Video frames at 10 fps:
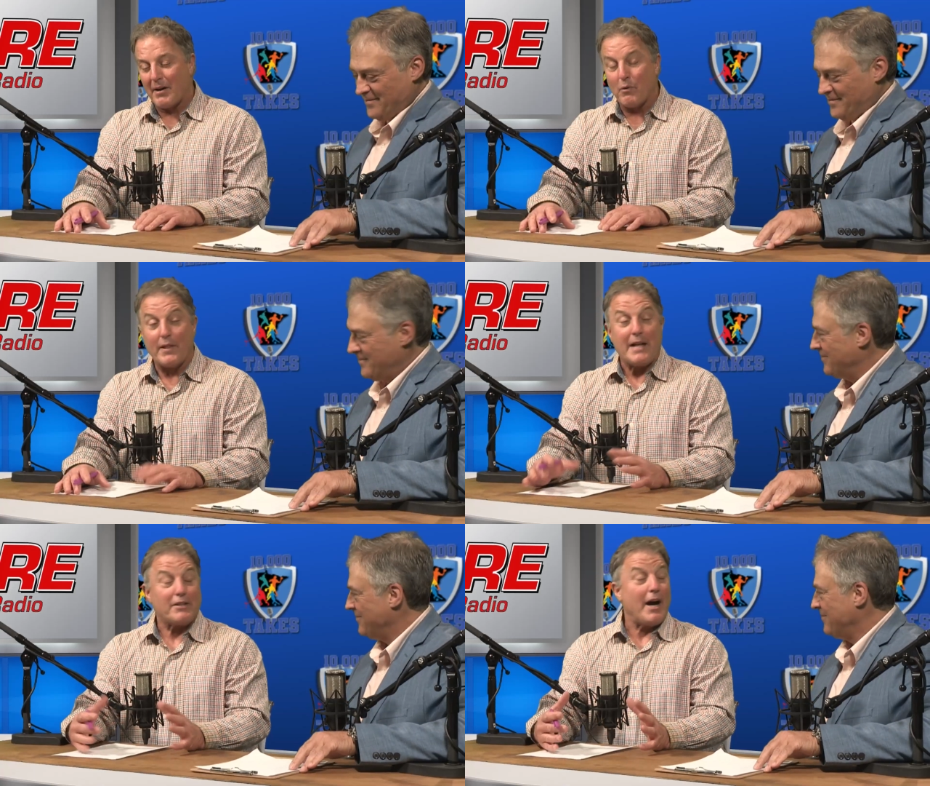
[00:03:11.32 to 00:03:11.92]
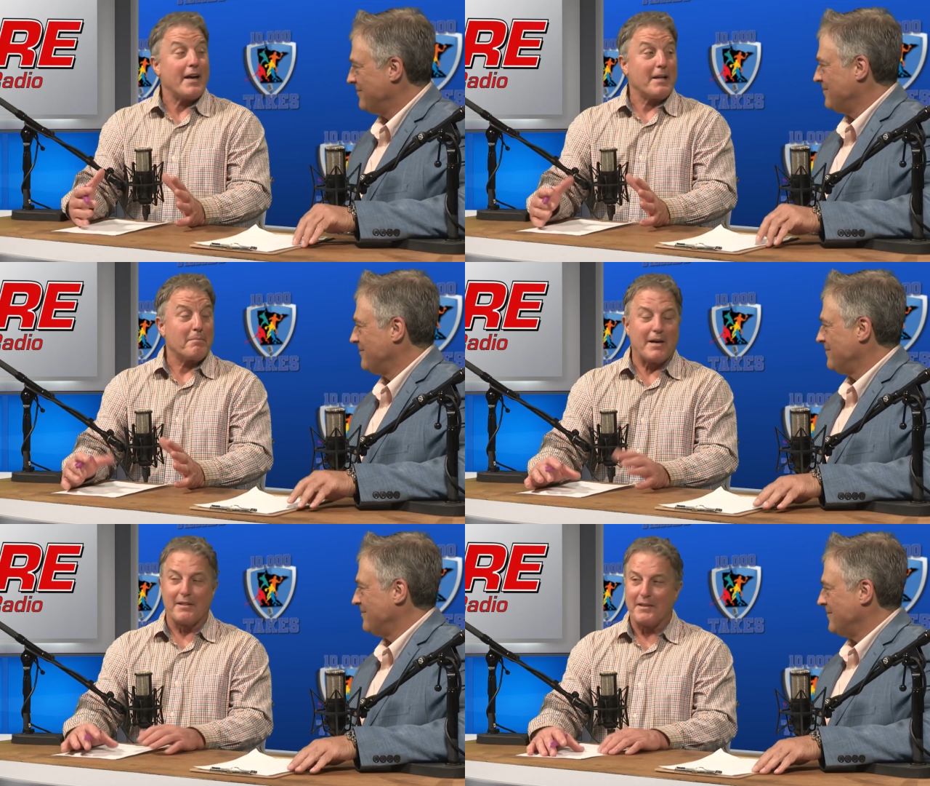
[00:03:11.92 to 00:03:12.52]
Speaker 1: it. Well, that's high on
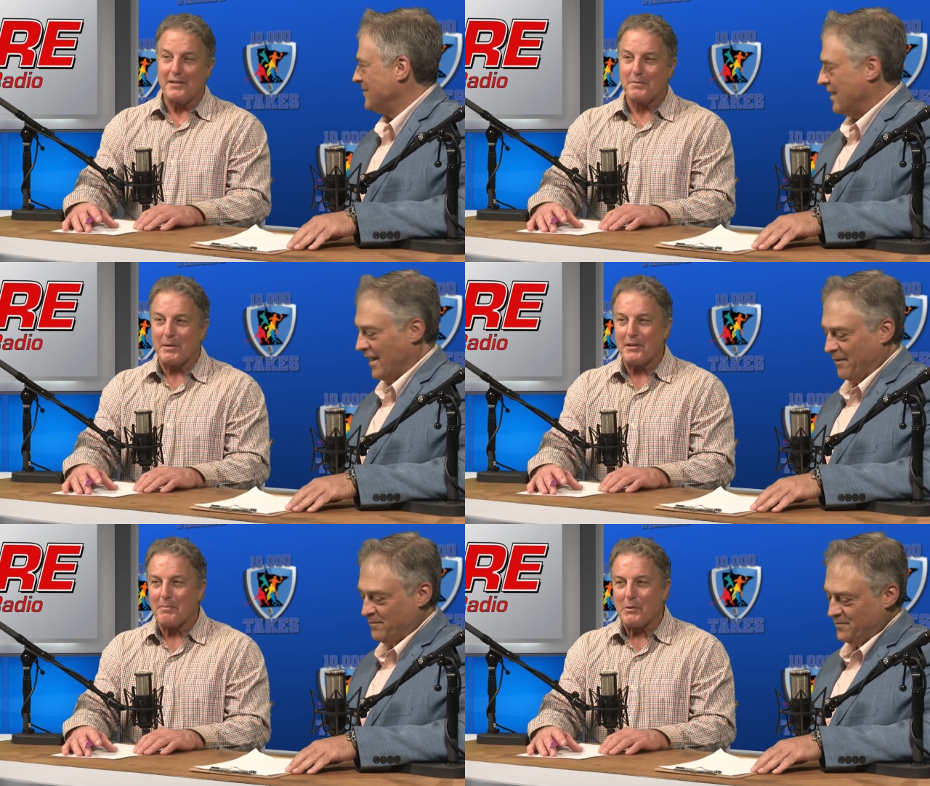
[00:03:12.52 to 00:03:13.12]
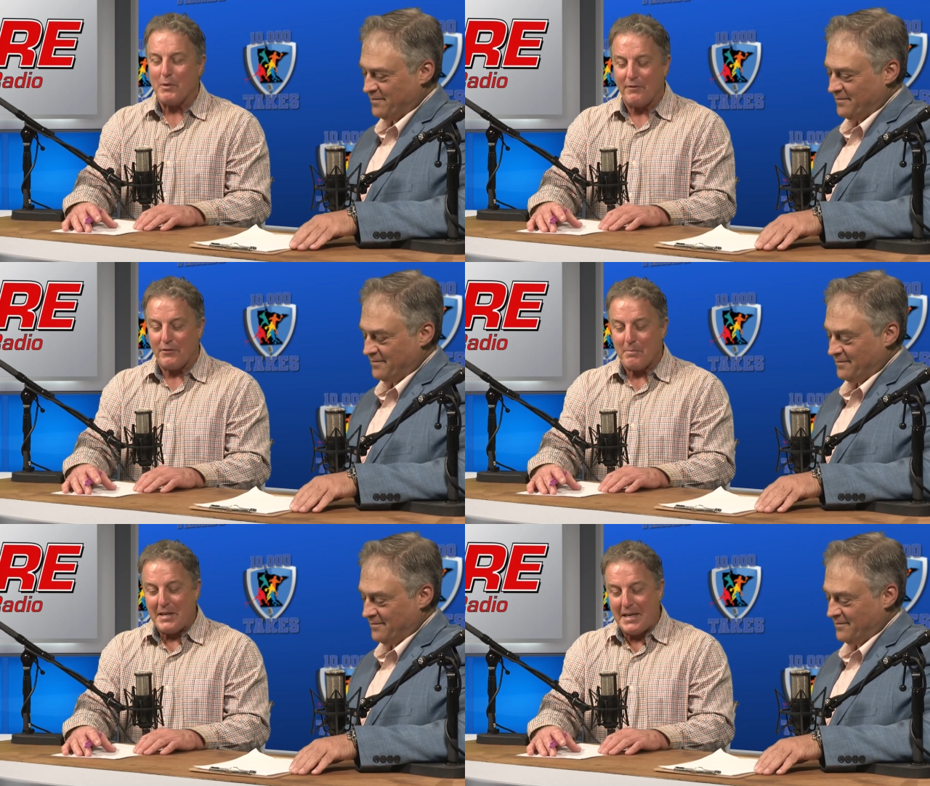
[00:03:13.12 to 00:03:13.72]
my list. Yeah. But number one
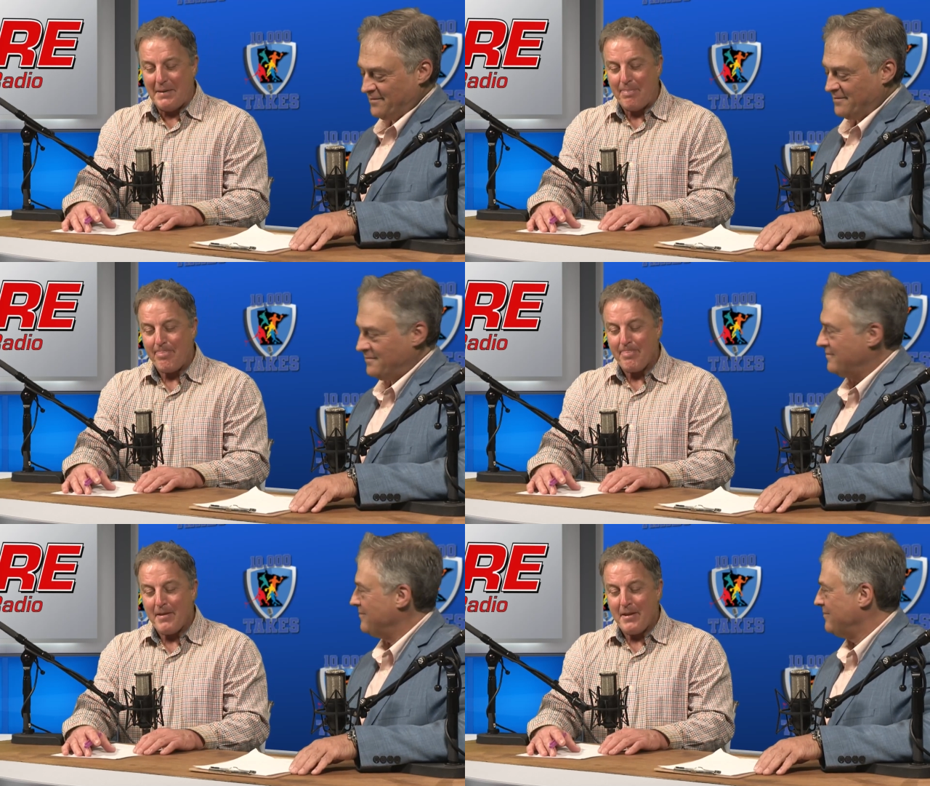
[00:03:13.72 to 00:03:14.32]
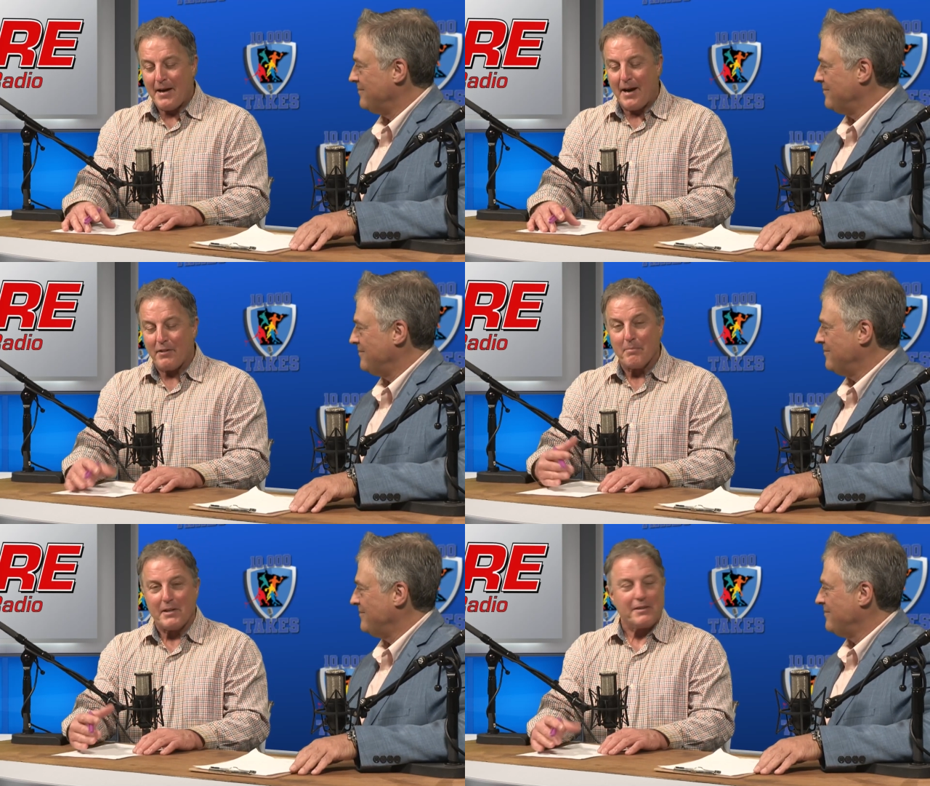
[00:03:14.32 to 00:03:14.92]
for me, uh,
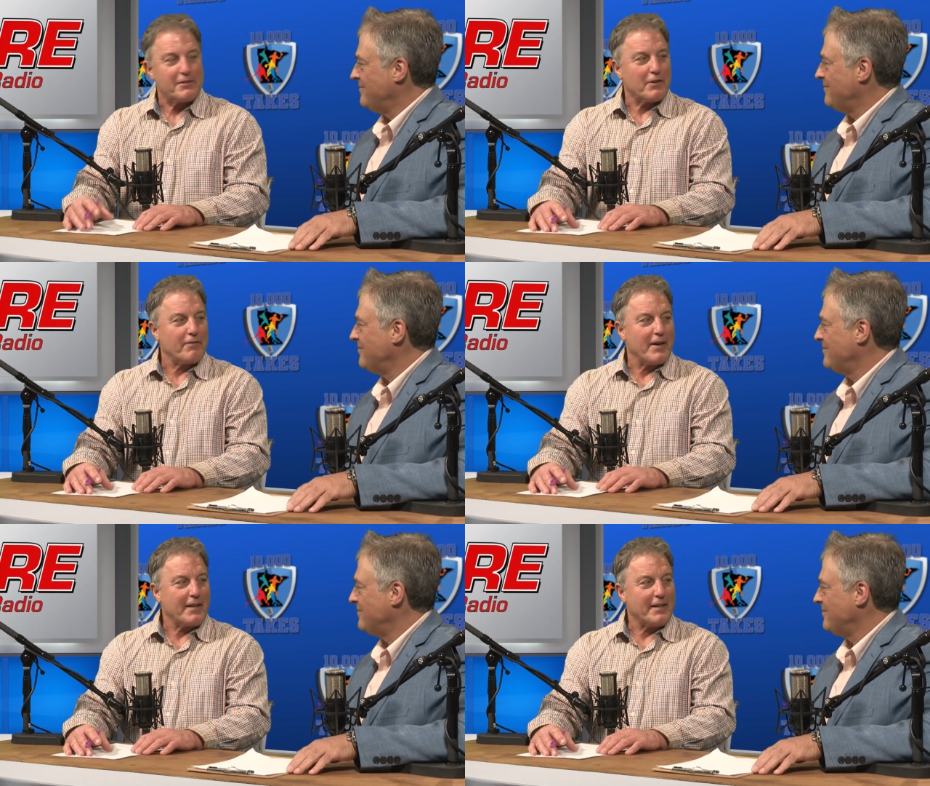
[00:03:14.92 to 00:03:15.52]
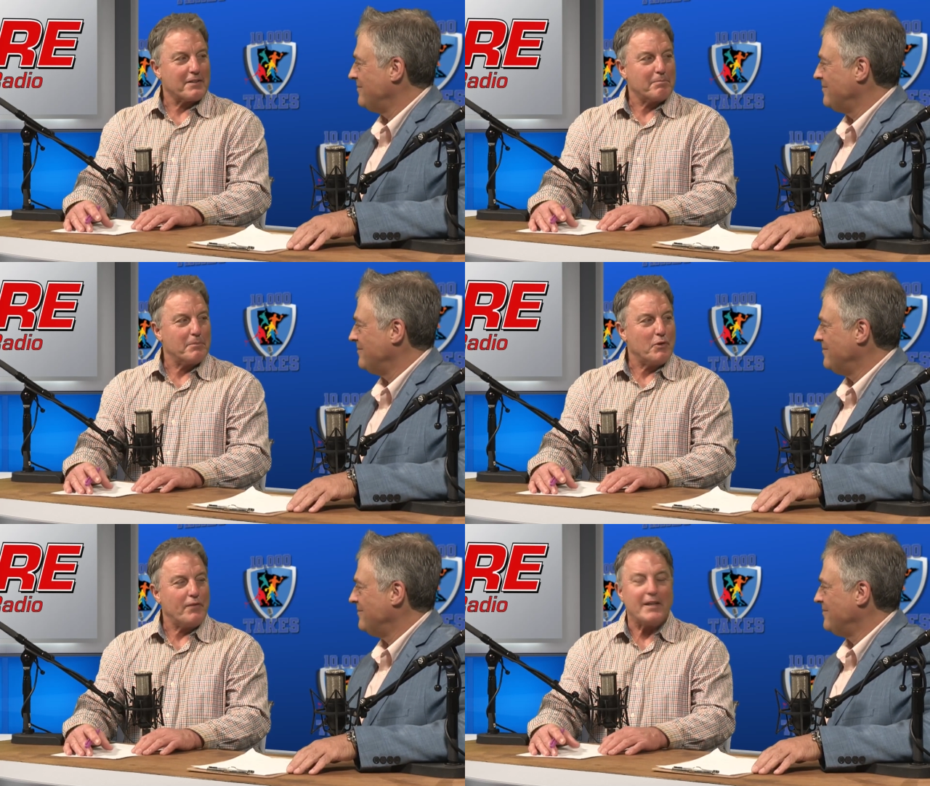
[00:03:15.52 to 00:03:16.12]
the Minnesota Vikings
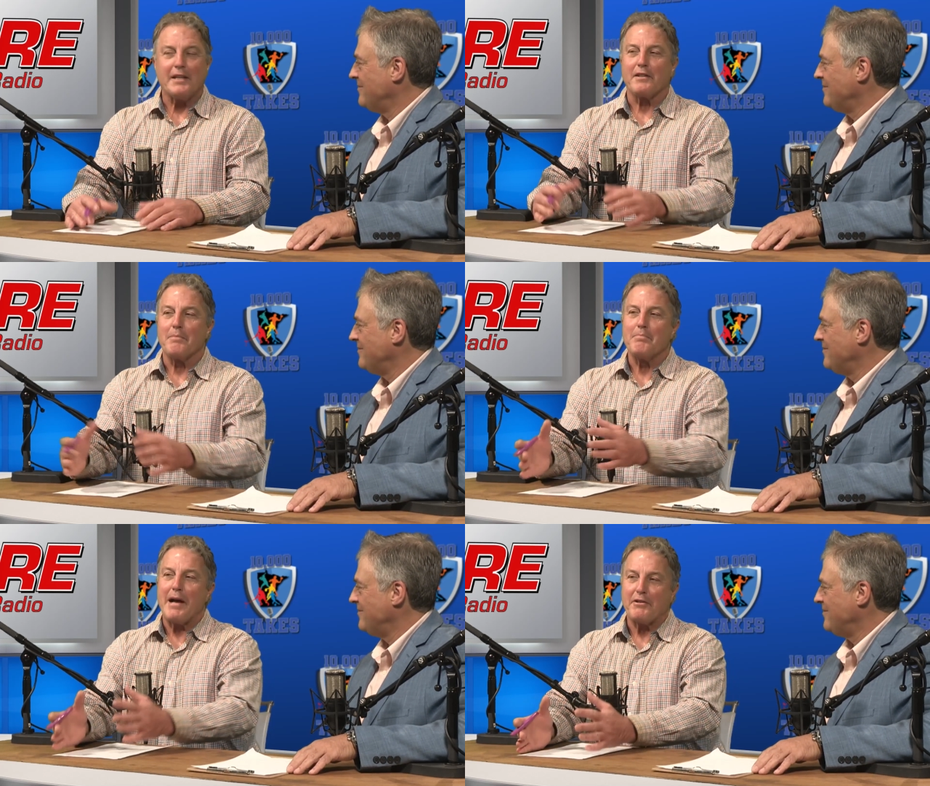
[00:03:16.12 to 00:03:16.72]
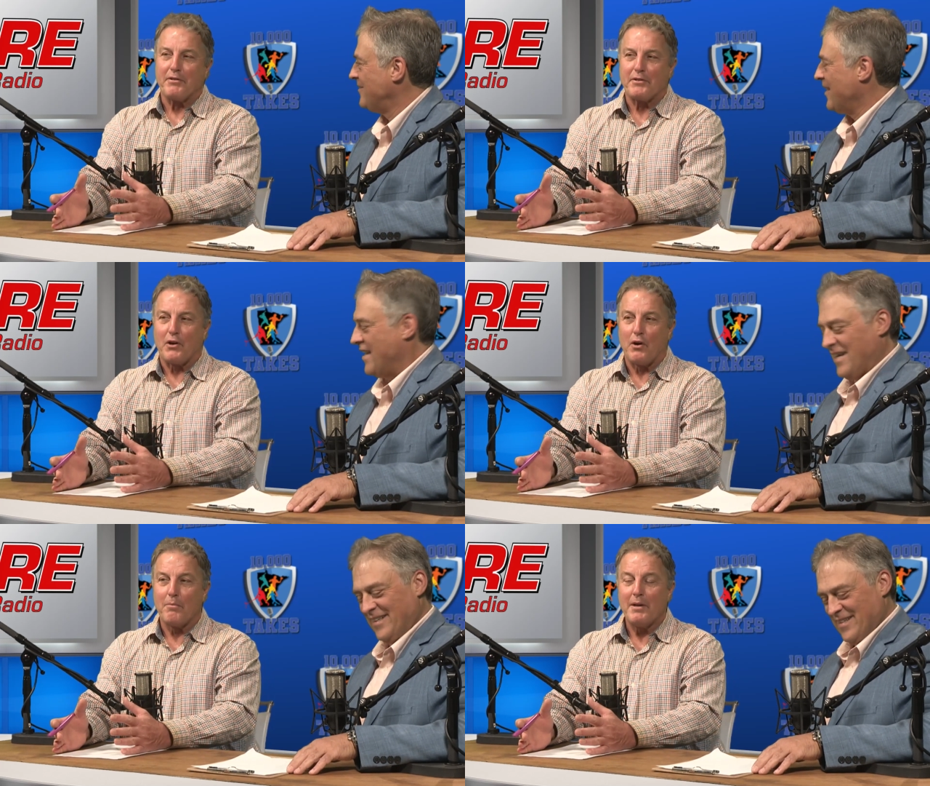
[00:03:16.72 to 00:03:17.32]
moving into the Metrodome.